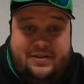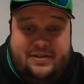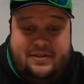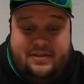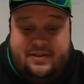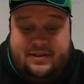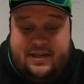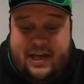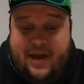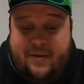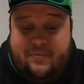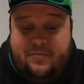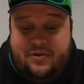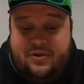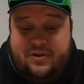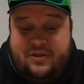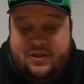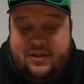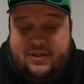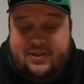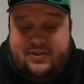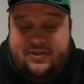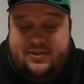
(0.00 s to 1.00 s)

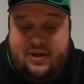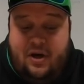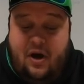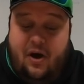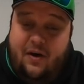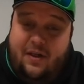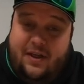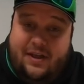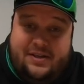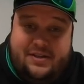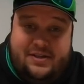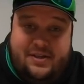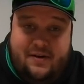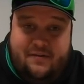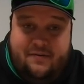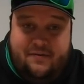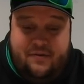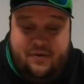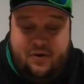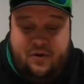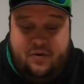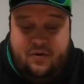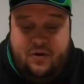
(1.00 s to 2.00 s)
sandwiches, all that
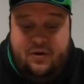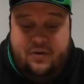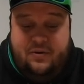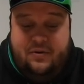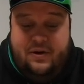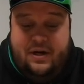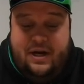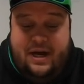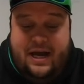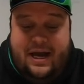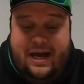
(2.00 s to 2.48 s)
stuff for the crew.